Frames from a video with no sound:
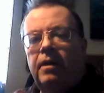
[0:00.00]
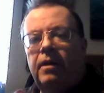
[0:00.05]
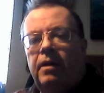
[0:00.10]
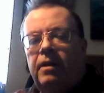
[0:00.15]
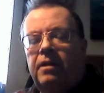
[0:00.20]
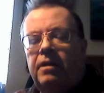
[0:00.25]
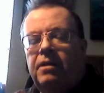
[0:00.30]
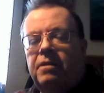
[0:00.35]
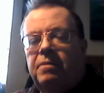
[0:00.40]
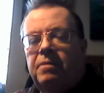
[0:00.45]

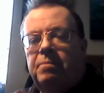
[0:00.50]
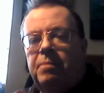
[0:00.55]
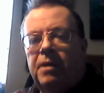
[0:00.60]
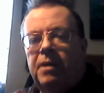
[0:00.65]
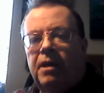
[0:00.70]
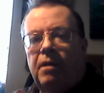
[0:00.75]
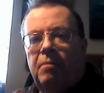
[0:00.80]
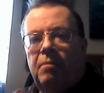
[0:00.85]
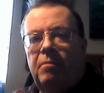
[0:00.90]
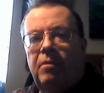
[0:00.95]
It's
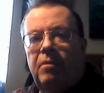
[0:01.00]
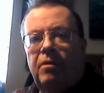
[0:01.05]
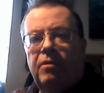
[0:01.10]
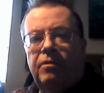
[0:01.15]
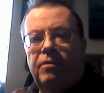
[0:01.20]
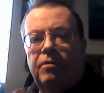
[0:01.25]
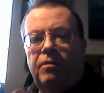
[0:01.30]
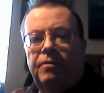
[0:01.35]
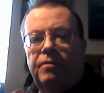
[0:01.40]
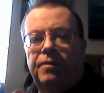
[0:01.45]
become
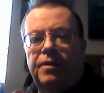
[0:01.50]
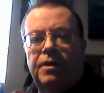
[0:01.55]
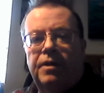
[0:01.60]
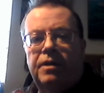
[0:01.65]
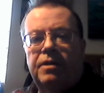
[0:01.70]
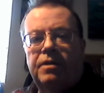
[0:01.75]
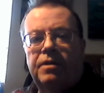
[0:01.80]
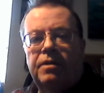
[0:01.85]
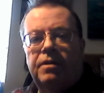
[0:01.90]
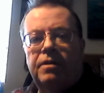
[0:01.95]
rather
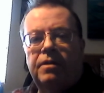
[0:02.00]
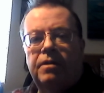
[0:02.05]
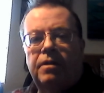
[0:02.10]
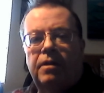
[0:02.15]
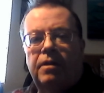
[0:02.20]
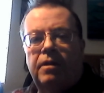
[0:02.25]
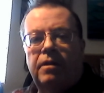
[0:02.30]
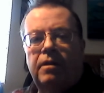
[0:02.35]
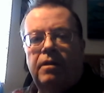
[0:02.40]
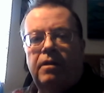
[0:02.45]
obvious
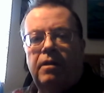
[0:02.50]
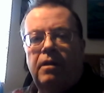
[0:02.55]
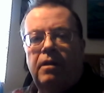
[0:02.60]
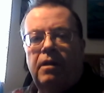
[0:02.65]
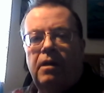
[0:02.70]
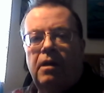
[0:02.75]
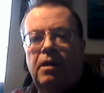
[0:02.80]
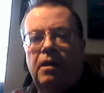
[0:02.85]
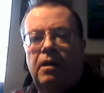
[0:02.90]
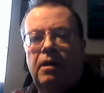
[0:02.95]
that
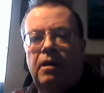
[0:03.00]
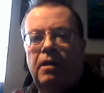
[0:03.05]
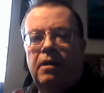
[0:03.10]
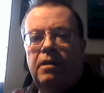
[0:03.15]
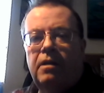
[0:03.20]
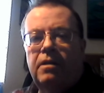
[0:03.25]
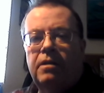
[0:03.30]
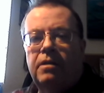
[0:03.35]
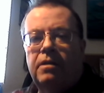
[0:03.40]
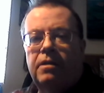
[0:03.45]
the
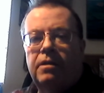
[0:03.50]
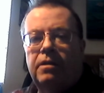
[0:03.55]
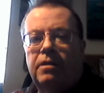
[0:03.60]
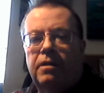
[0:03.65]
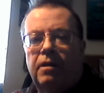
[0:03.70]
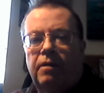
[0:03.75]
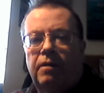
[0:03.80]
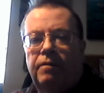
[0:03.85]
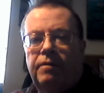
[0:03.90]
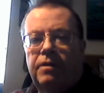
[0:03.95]
elites
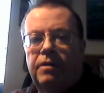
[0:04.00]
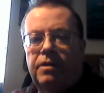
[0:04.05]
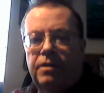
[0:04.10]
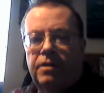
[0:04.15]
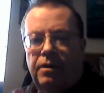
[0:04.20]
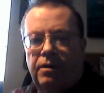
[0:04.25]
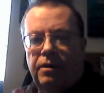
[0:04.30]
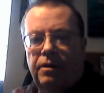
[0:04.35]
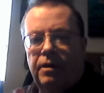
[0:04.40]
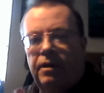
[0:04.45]
have
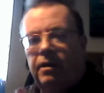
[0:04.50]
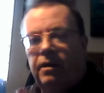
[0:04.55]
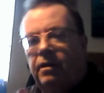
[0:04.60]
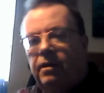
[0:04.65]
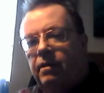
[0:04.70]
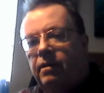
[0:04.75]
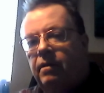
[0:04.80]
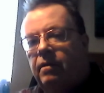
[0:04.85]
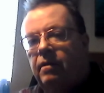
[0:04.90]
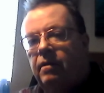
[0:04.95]
decided
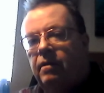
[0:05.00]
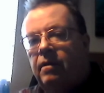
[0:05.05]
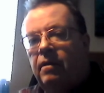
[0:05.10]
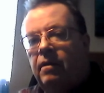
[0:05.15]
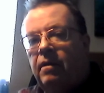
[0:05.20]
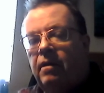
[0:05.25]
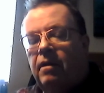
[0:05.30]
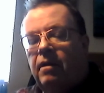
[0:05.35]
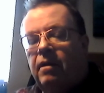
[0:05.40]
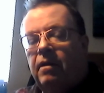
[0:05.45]

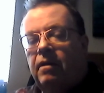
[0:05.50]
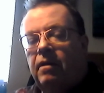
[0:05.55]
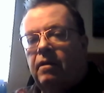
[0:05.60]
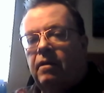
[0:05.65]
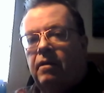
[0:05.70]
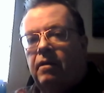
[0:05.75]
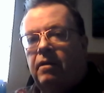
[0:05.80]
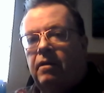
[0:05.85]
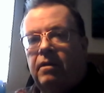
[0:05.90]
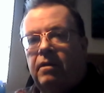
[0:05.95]

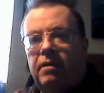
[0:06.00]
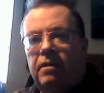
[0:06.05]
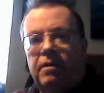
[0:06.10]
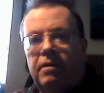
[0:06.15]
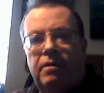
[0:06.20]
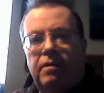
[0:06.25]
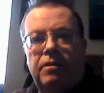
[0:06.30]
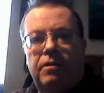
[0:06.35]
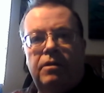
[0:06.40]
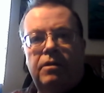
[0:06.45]
that
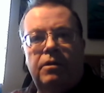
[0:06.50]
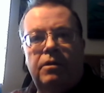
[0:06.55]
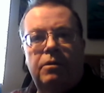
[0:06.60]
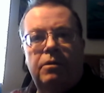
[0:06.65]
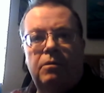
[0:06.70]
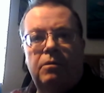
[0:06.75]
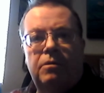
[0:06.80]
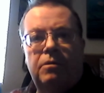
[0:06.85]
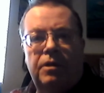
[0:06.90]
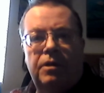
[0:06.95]
there are two
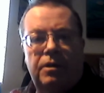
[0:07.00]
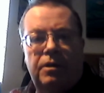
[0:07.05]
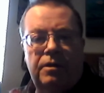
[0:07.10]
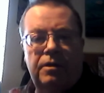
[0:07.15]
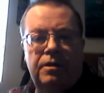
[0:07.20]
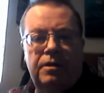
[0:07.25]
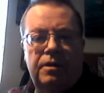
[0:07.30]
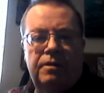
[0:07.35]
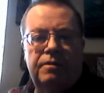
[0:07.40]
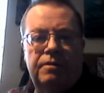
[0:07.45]

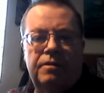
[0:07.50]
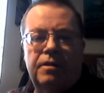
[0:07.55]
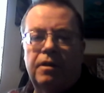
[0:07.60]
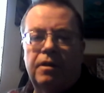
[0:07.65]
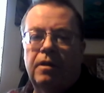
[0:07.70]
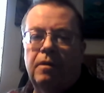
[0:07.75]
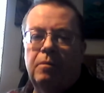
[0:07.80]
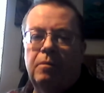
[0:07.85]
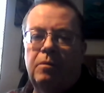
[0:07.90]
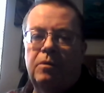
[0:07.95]
alternatives
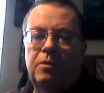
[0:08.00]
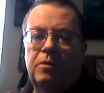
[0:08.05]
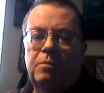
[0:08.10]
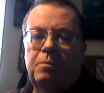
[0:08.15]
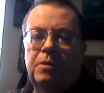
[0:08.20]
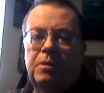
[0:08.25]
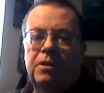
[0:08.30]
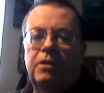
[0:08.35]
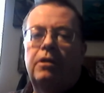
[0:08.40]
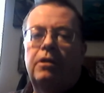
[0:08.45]
that they want to
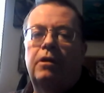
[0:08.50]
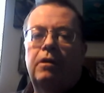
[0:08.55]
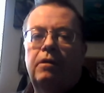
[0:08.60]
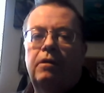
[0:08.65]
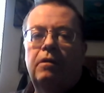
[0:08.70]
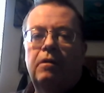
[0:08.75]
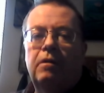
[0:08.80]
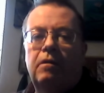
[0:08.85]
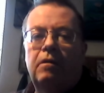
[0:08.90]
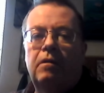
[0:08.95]
pursue
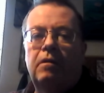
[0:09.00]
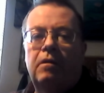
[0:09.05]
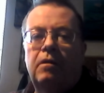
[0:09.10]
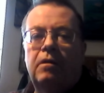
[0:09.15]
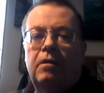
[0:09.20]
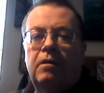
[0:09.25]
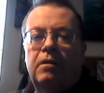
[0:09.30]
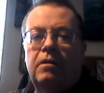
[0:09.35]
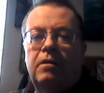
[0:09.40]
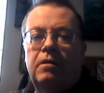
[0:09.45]

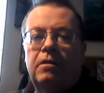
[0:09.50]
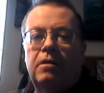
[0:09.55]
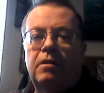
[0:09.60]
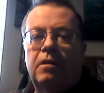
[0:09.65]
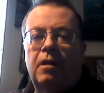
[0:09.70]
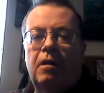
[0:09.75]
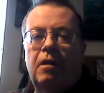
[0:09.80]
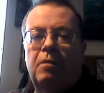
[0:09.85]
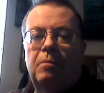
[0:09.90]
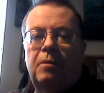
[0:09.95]
to the
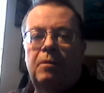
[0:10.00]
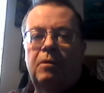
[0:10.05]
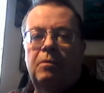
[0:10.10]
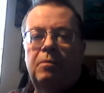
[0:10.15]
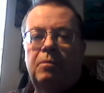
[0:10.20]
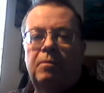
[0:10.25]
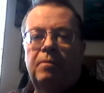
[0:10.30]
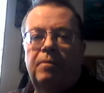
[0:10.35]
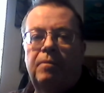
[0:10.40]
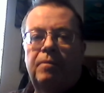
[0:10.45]

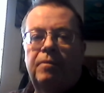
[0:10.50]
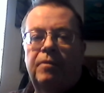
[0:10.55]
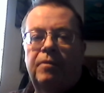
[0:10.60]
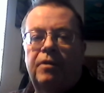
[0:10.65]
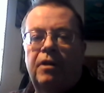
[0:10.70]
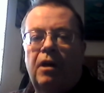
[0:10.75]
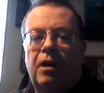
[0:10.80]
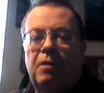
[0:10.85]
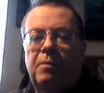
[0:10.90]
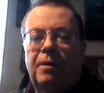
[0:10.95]

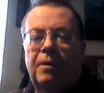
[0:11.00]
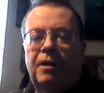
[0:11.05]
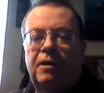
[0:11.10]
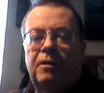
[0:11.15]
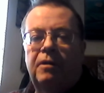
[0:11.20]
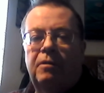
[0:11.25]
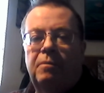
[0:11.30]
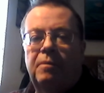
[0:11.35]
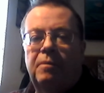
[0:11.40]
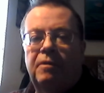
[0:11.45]
global
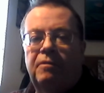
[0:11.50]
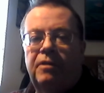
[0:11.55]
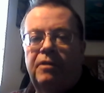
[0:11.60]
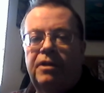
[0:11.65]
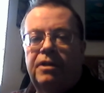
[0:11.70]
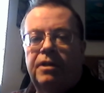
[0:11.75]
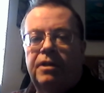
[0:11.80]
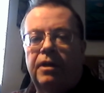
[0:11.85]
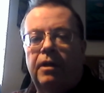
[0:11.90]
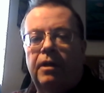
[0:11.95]
economic
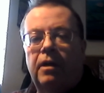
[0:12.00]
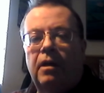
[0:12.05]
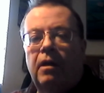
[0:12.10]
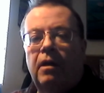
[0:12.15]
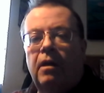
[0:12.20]
reset.